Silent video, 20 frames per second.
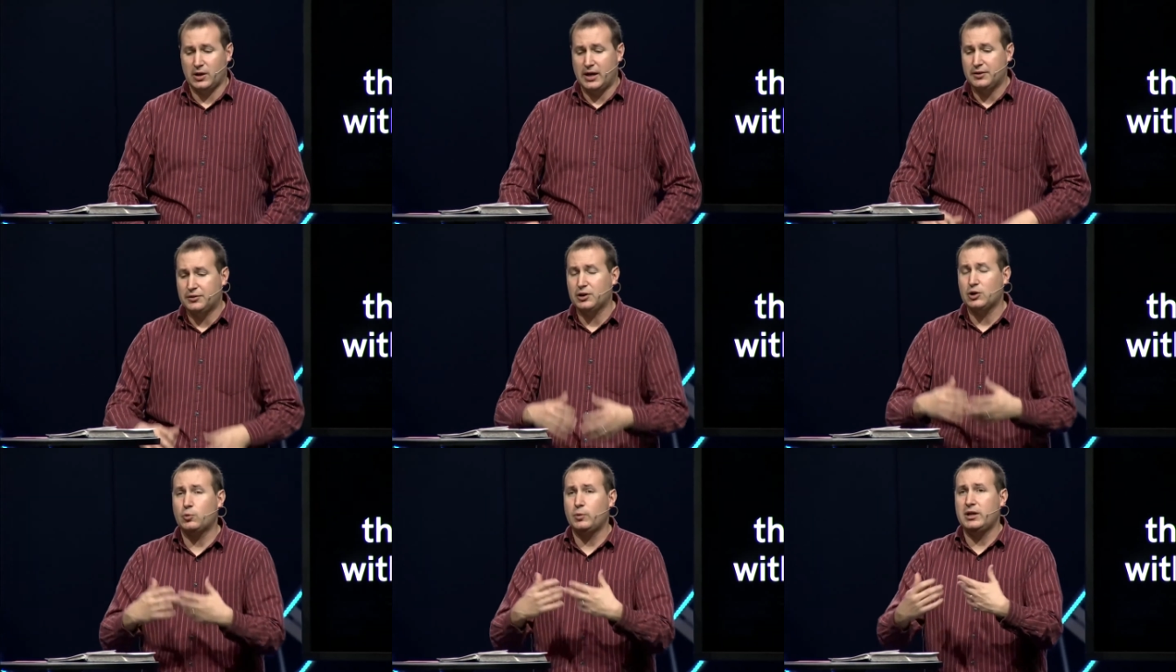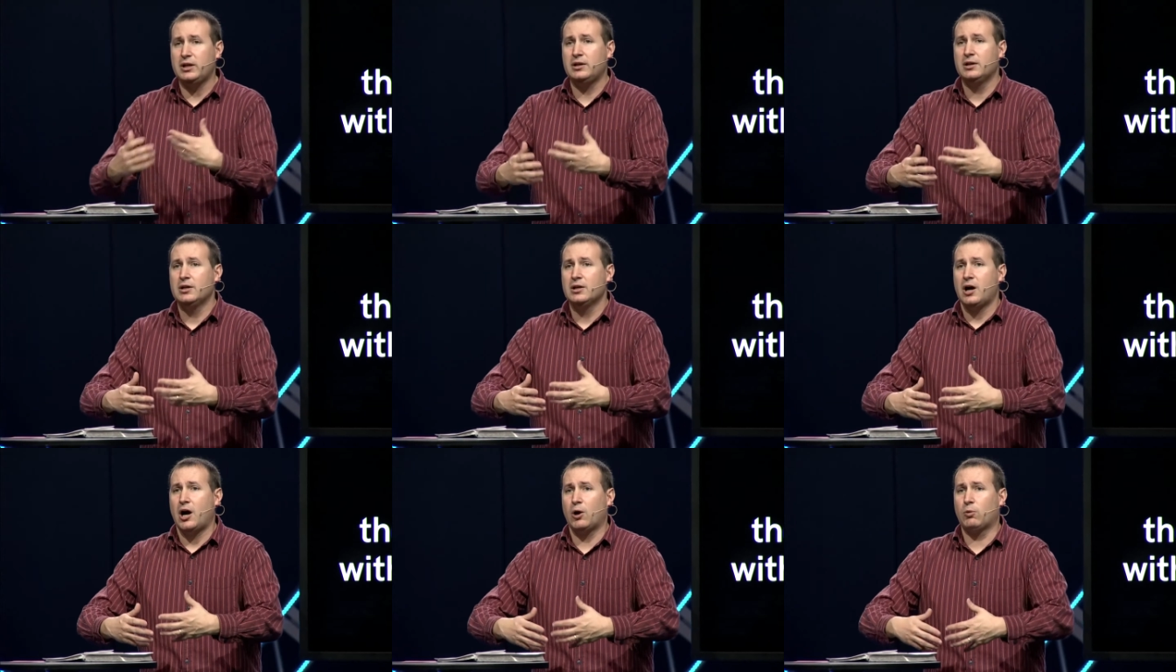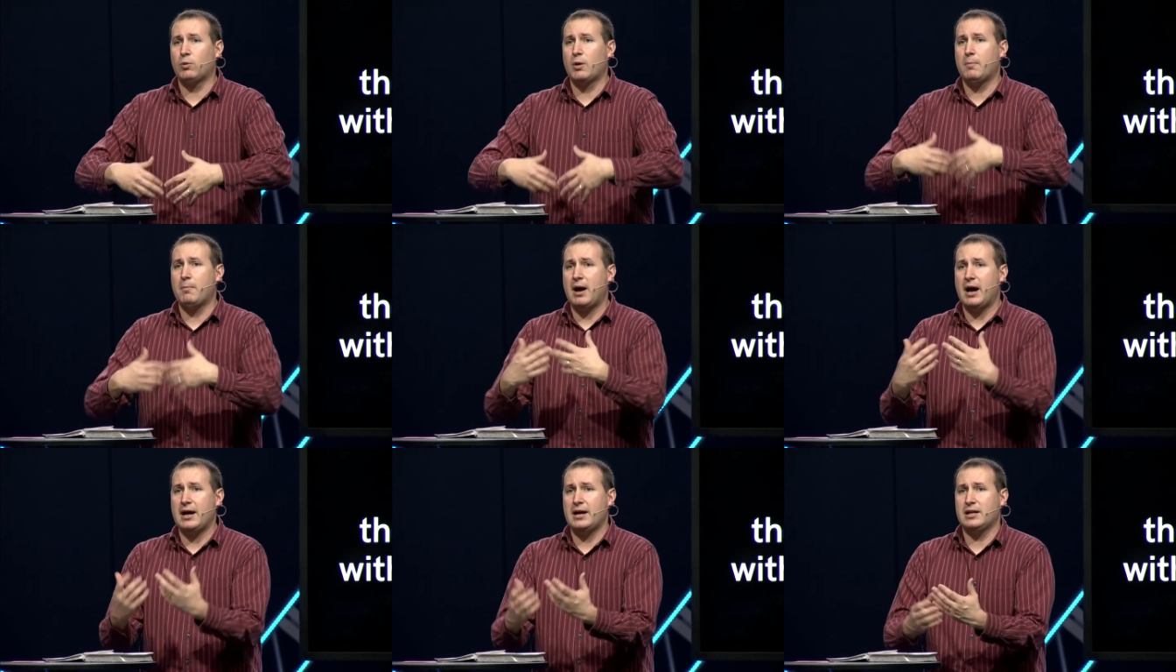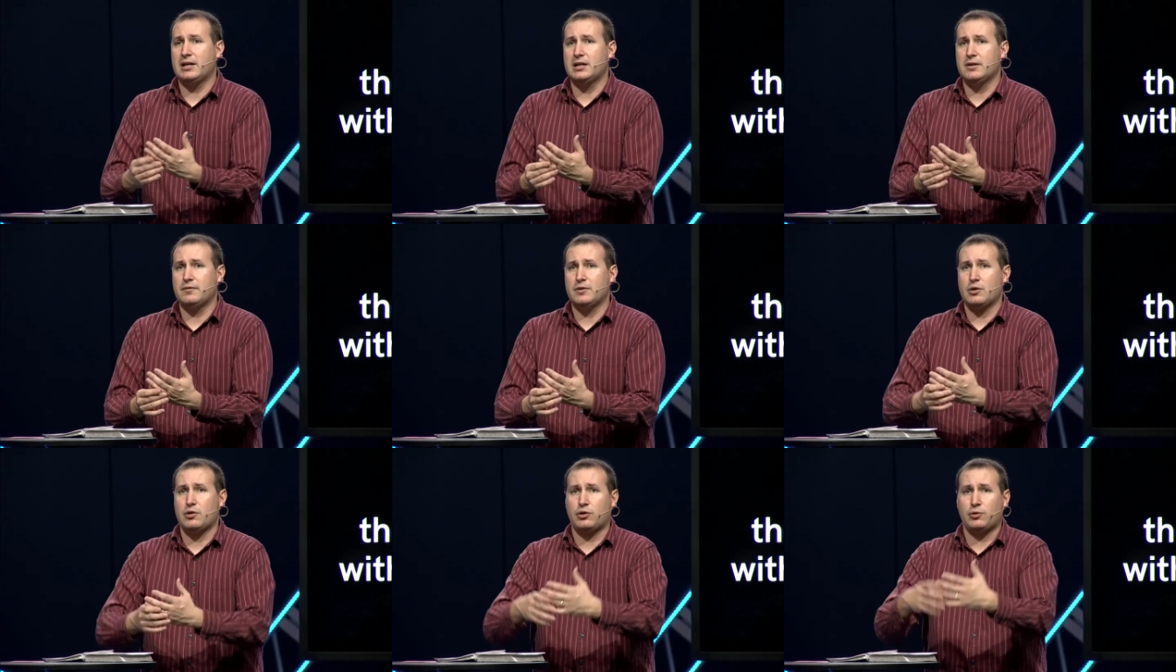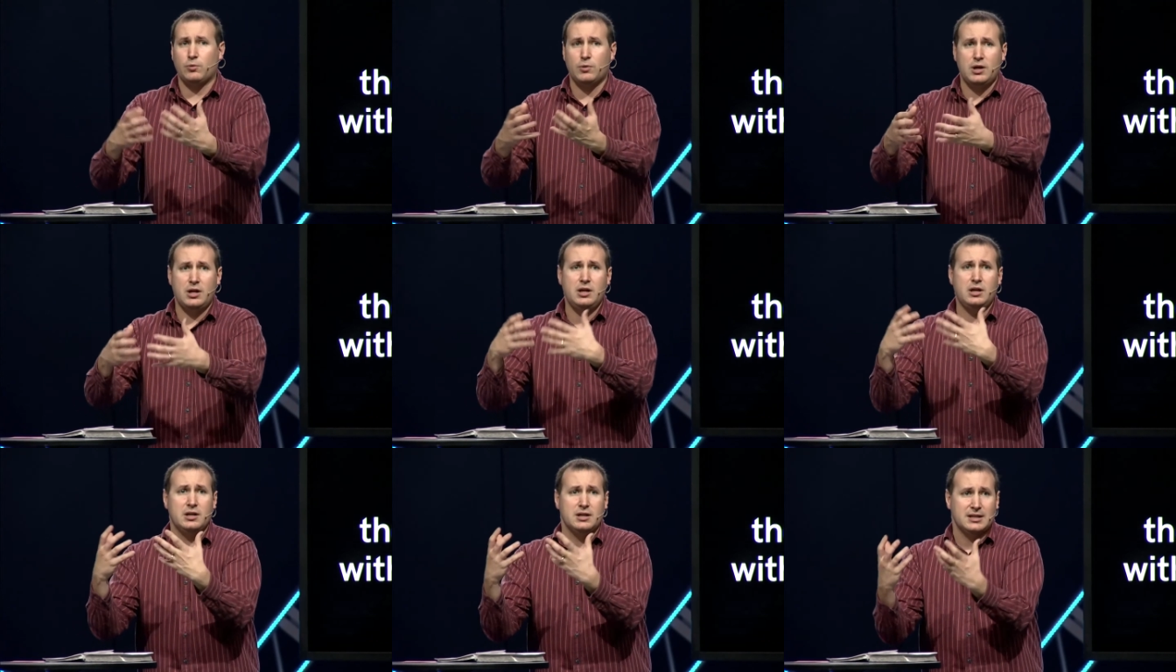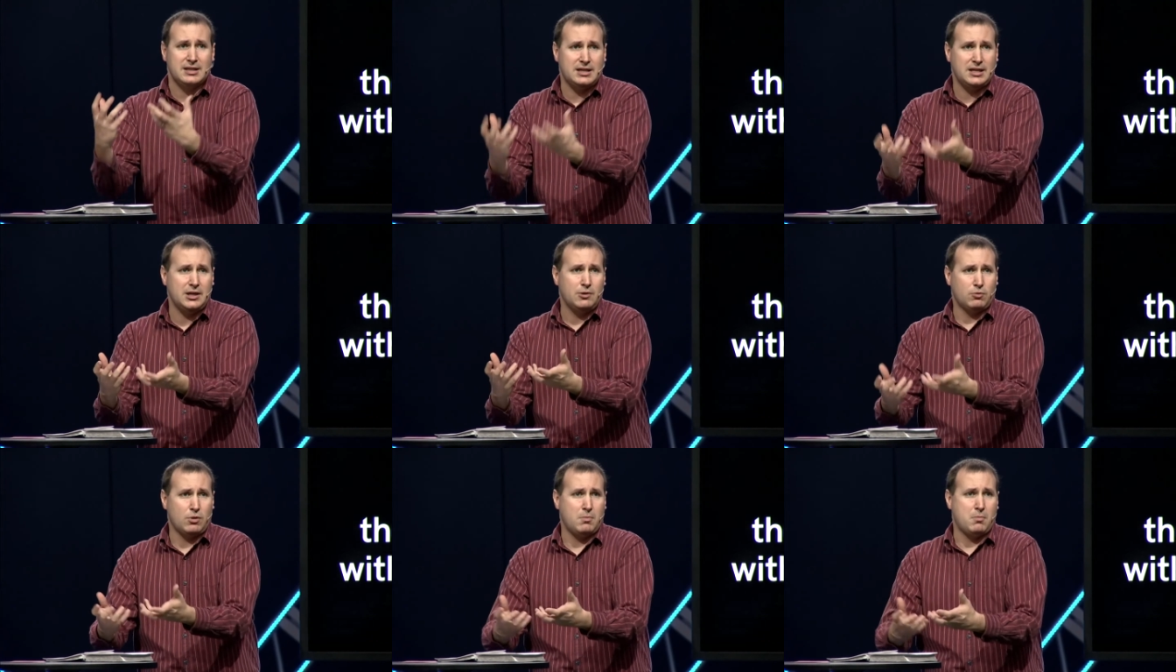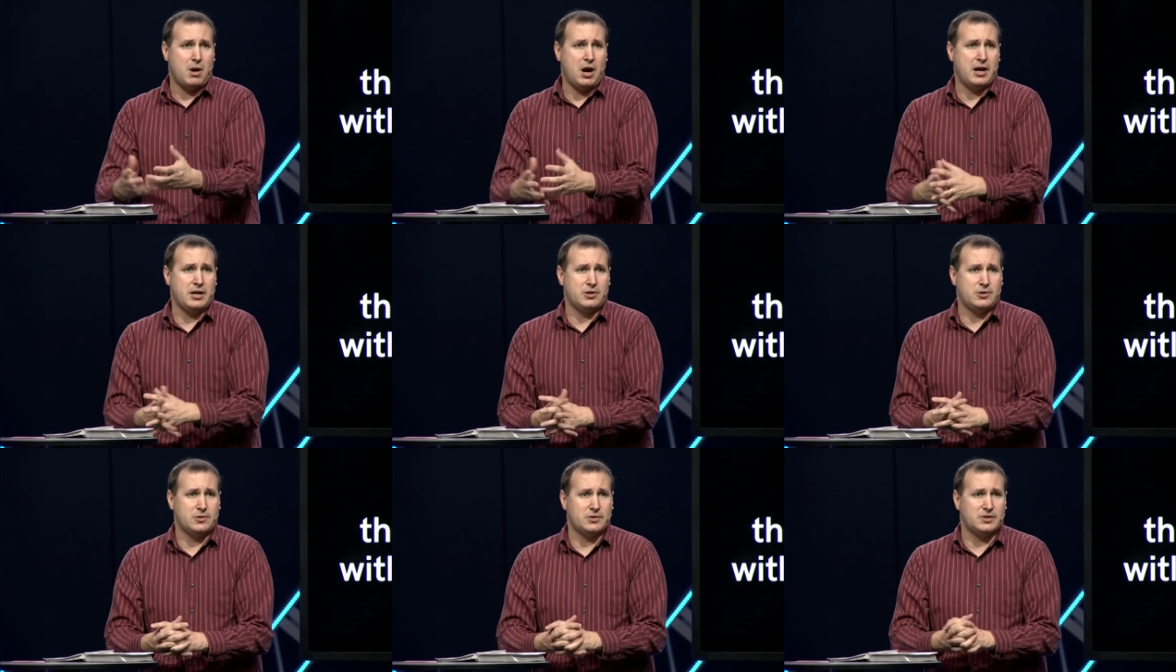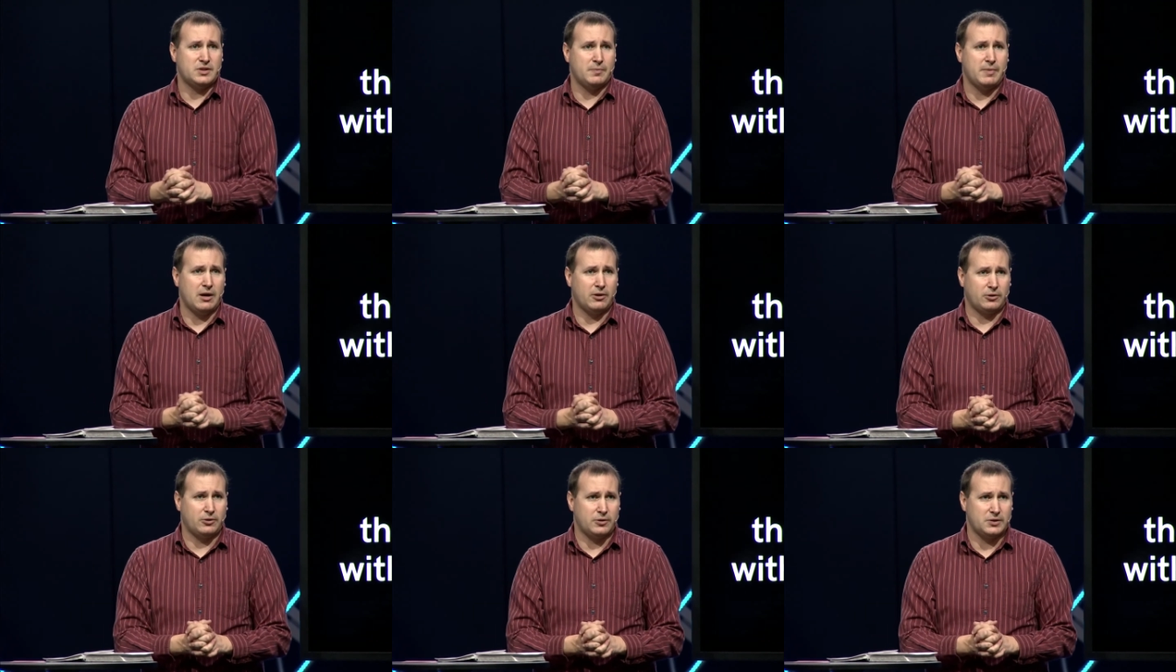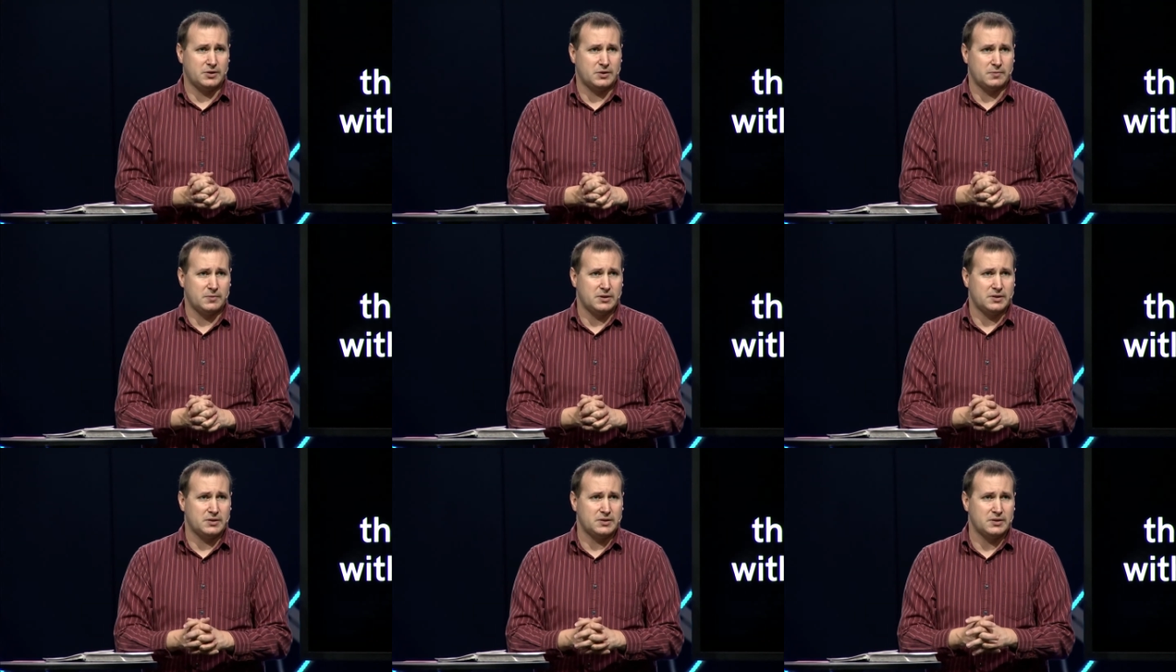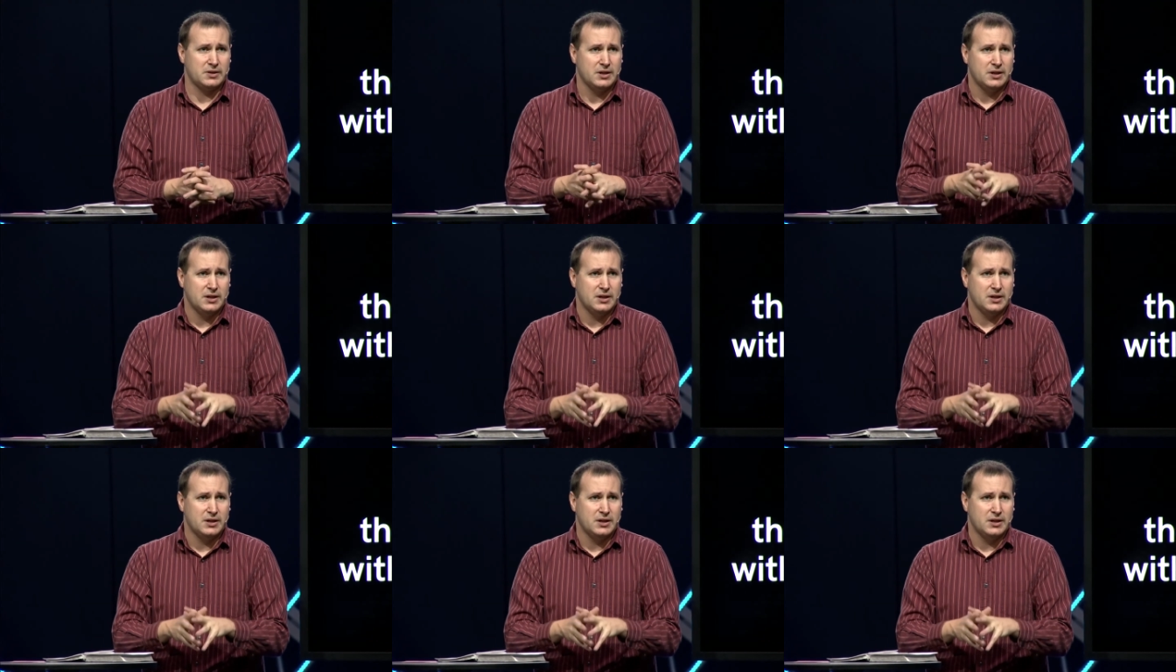I think we are remind, given three key reminders about Christmas,